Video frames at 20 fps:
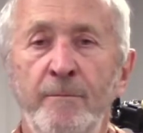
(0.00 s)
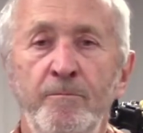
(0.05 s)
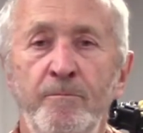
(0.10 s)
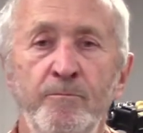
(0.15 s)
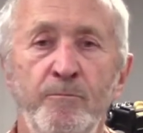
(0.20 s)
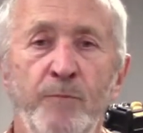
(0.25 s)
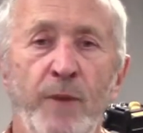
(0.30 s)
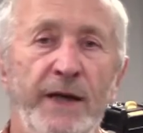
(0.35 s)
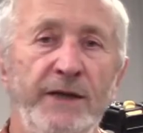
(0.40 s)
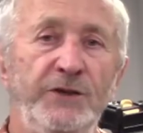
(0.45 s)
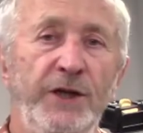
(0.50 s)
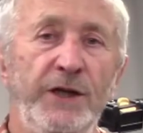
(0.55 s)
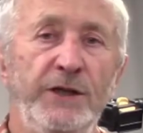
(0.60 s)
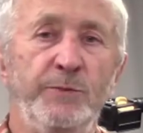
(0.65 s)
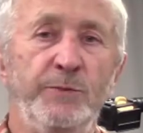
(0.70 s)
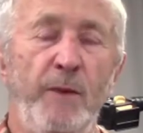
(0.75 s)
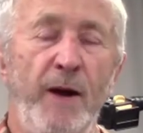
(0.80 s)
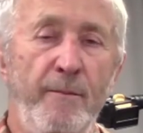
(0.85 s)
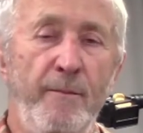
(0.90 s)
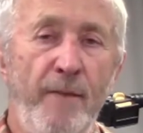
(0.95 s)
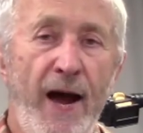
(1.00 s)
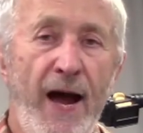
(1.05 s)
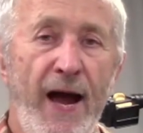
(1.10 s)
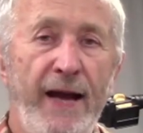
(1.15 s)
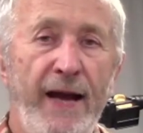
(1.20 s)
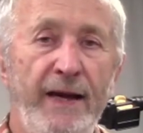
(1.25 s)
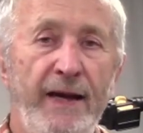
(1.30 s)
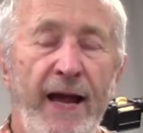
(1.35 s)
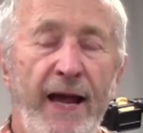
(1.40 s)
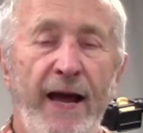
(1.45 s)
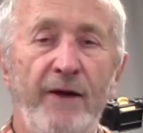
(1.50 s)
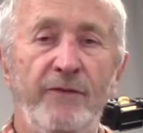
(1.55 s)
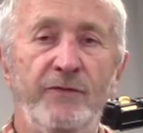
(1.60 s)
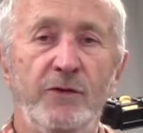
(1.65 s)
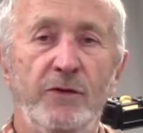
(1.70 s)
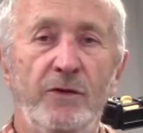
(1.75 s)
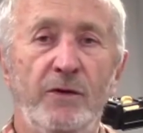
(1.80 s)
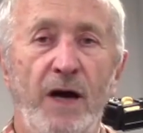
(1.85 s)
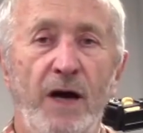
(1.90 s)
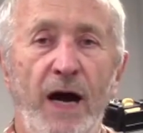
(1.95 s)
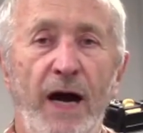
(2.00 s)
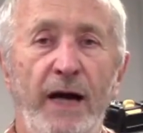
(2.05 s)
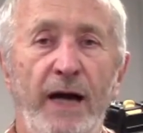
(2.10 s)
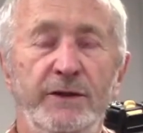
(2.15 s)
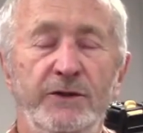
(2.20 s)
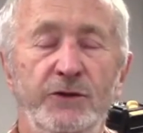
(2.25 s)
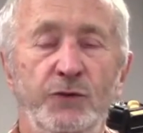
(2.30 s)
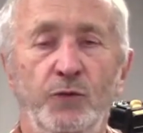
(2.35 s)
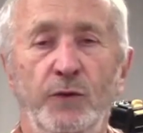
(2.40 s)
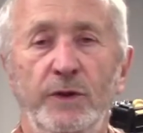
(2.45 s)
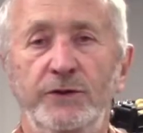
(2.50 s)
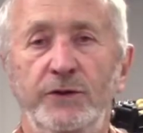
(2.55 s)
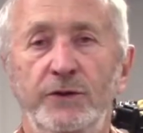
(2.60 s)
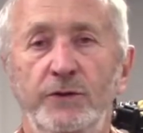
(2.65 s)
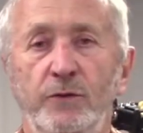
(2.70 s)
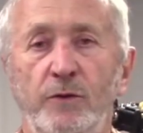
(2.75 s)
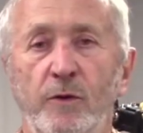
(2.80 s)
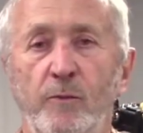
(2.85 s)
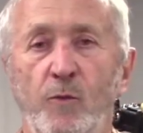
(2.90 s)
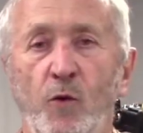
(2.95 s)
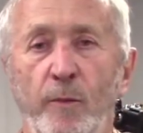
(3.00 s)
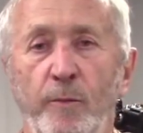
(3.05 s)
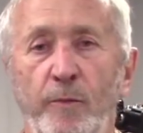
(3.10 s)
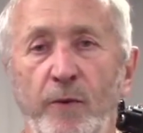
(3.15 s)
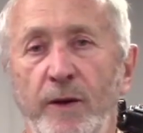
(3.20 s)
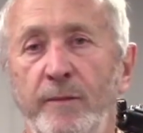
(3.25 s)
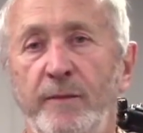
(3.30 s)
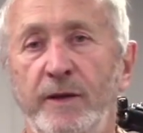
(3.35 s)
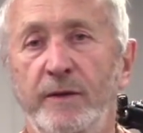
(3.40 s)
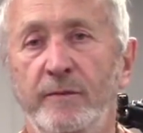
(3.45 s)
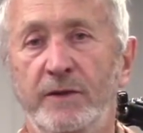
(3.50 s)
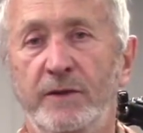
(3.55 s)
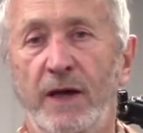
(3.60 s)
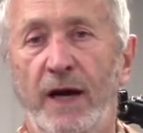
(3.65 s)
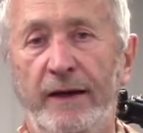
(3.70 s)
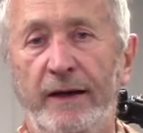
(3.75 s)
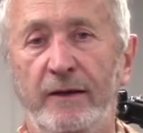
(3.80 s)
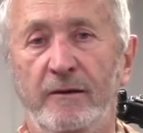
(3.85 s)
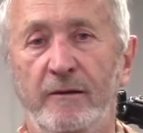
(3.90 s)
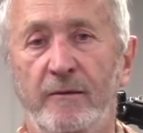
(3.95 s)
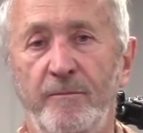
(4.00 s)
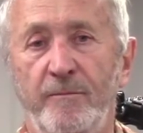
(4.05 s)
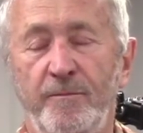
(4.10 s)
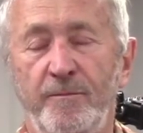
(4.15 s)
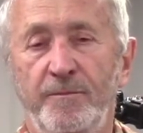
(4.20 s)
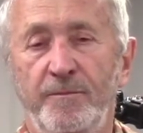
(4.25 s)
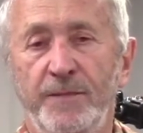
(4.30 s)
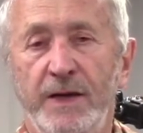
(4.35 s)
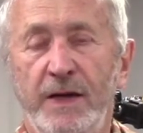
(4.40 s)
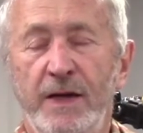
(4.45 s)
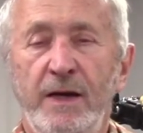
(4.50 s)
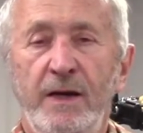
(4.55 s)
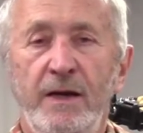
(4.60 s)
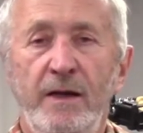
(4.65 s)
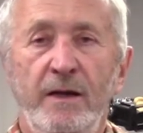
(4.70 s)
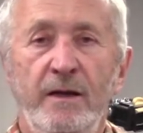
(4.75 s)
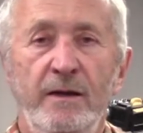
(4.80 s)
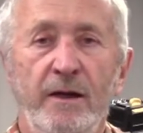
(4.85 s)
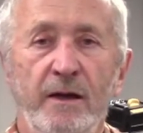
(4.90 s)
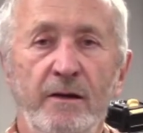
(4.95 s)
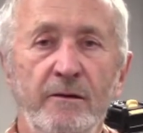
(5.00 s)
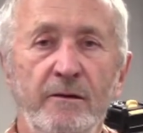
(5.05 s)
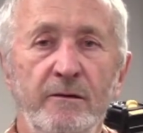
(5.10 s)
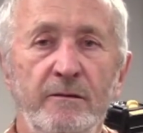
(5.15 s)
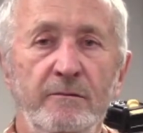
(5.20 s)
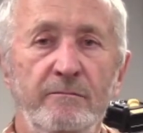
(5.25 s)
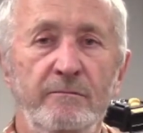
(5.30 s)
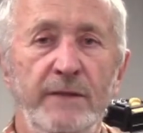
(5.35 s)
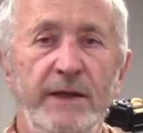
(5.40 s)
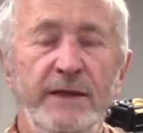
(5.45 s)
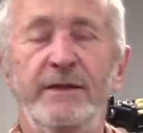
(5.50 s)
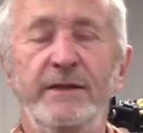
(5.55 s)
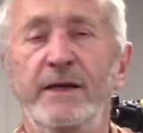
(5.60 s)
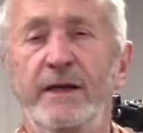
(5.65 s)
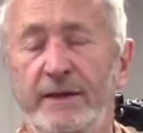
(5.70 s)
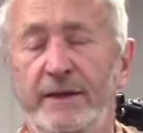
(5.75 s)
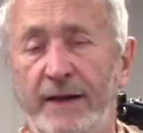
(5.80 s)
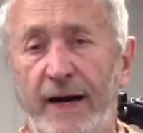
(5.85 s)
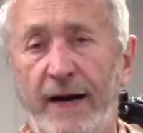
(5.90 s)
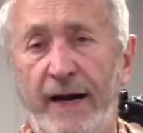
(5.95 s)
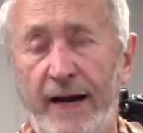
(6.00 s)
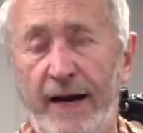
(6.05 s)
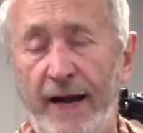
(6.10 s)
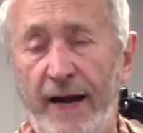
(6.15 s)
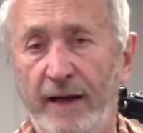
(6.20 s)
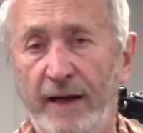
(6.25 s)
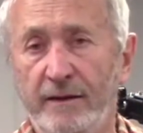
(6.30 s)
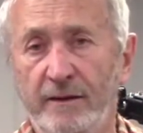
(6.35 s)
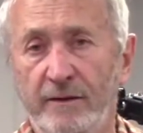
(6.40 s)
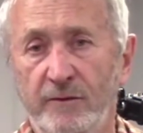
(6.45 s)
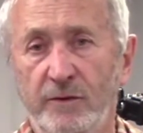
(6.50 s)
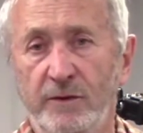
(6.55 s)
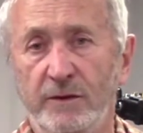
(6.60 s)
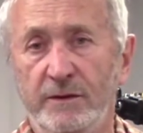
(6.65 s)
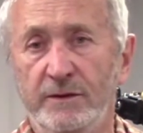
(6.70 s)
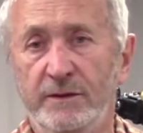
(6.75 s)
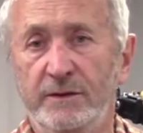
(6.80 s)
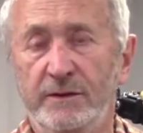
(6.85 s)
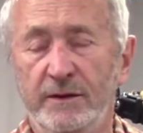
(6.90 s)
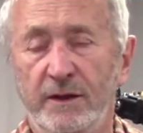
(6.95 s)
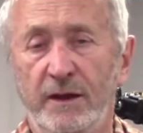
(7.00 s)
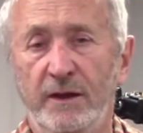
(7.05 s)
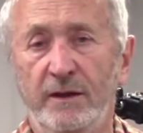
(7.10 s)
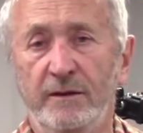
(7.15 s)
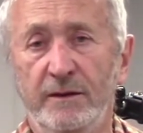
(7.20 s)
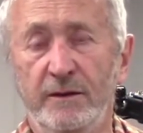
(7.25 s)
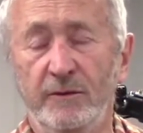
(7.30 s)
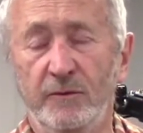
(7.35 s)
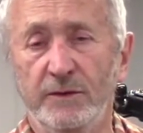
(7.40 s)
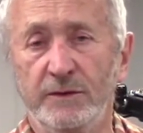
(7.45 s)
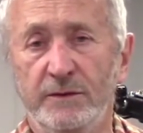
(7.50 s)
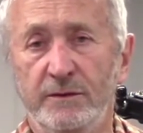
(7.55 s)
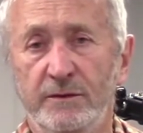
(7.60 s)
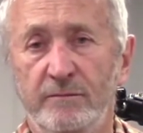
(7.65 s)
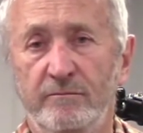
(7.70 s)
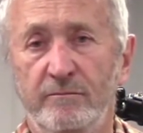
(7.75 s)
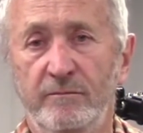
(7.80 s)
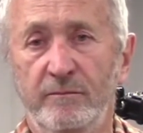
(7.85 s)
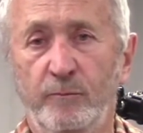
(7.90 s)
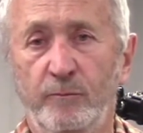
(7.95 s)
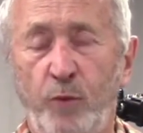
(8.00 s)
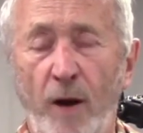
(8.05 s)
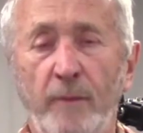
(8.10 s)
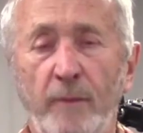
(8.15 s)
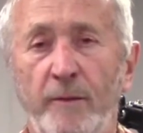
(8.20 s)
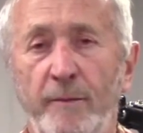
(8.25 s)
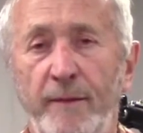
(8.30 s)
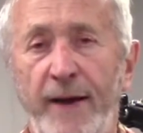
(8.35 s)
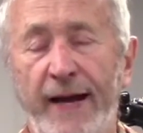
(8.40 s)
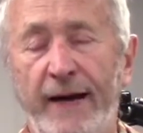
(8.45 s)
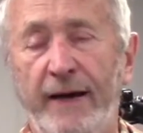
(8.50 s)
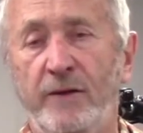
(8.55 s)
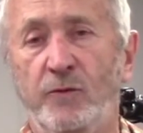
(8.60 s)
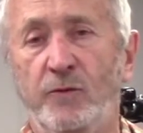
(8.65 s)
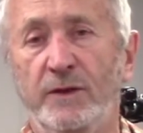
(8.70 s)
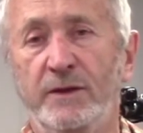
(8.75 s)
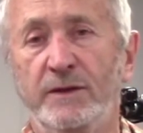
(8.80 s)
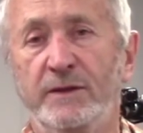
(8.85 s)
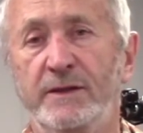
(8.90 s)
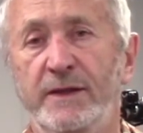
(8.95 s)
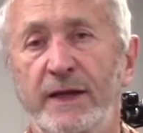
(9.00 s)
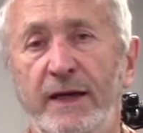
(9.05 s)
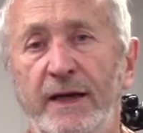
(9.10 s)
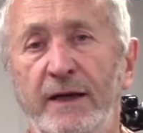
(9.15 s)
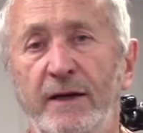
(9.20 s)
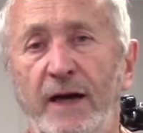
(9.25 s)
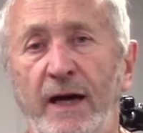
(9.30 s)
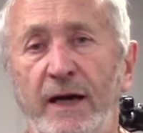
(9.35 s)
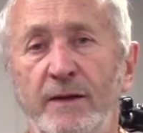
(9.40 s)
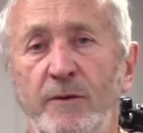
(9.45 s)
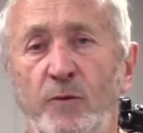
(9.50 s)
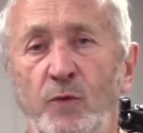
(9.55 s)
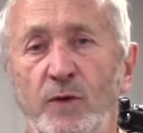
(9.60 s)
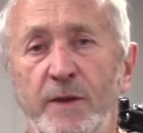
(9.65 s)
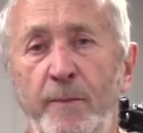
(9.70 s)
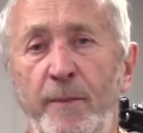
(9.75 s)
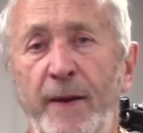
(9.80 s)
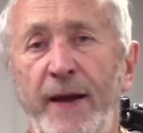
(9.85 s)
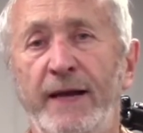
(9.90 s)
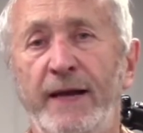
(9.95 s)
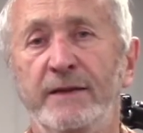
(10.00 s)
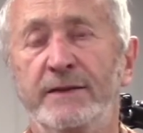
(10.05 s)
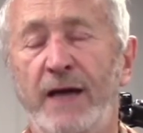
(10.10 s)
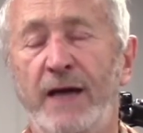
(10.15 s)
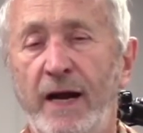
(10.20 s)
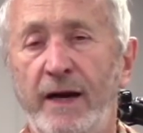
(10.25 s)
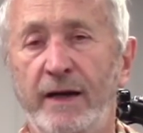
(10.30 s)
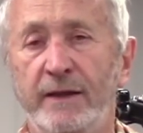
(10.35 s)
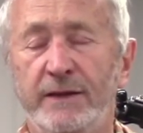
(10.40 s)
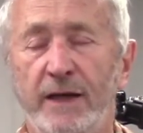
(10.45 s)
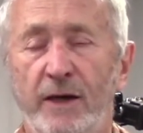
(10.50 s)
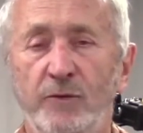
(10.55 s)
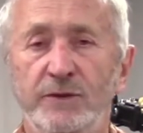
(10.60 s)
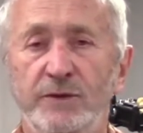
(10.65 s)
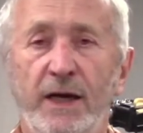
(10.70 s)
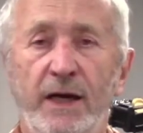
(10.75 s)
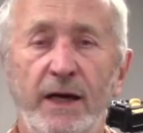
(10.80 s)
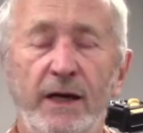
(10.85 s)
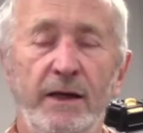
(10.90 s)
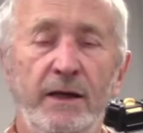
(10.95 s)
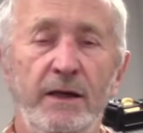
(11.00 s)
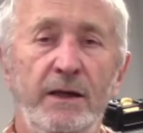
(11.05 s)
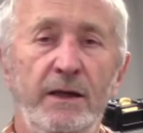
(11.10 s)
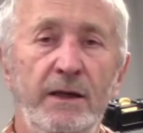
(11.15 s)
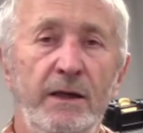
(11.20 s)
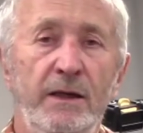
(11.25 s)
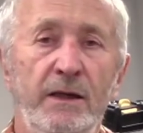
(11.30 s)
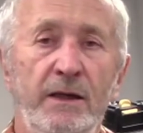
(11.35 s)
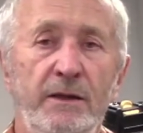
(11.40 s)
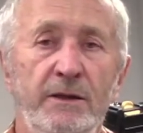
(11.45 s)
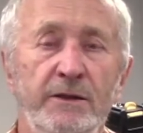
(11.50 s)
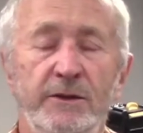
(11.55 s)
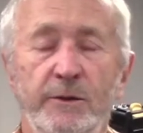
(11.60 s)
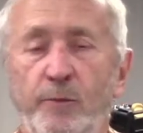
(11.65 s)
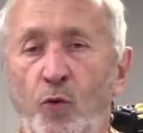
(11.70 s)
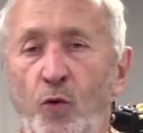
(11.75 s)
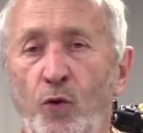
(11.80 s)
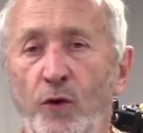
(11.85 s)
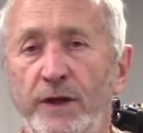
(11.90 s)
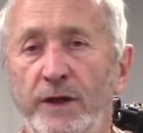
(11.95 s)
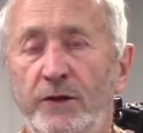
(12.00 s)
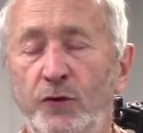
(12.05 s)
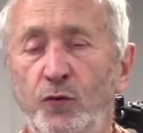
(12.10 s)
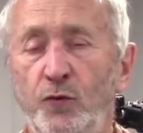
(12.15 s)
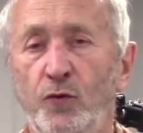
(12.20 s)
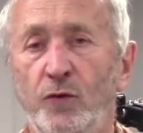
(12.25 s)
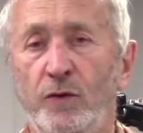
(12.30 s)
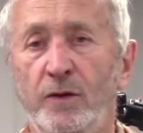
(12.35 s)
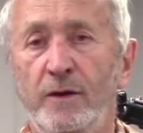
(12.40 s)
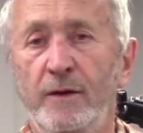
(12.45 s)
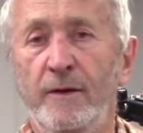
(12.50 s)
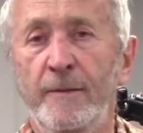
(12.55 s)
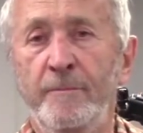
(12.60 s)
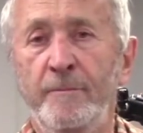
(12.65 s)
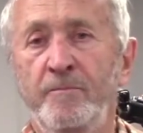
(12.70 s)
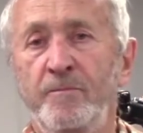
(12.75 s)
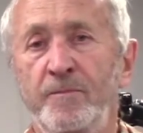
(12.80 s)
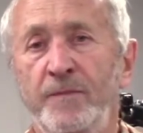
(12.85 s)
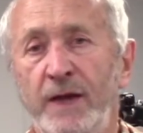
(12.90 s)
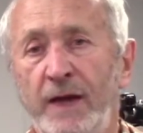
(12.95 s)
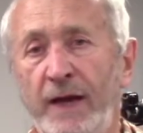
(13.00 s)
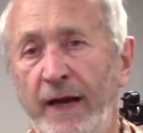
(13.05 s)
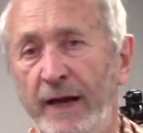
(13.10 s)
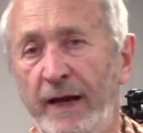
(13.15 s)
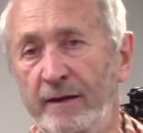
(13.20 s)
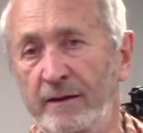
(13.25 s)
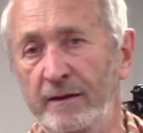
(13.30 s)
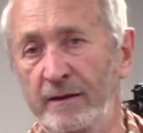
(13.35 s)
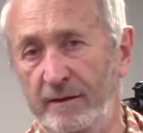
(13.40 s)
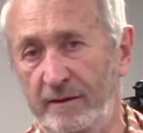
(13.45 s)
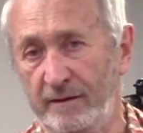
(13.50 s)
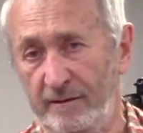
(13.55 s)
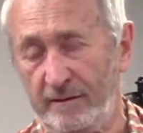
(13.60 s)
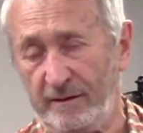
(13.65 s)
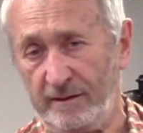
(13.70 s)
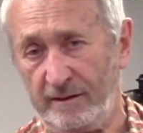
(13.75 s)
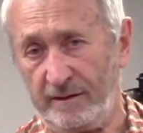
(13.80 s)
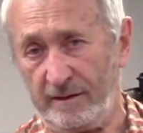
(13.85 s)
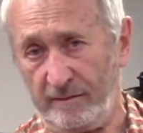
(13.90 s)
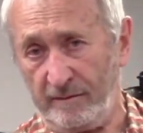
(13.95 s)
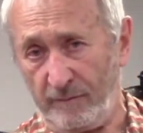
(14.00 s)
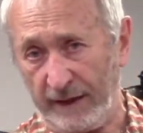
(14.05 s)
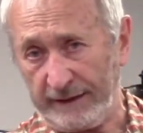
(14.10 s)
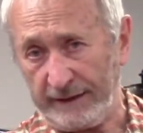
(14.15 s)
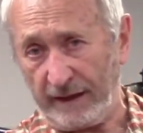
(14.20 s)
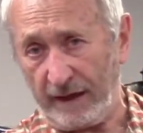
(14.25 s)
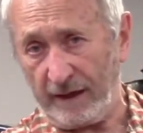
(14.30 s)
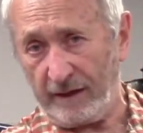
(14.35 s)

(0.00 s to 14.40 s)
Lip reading: But I changed my mind after I switched to a more premium tire. The other incident that I had that was problematic was that with the Panasonics, I was on a supported tour, and my tire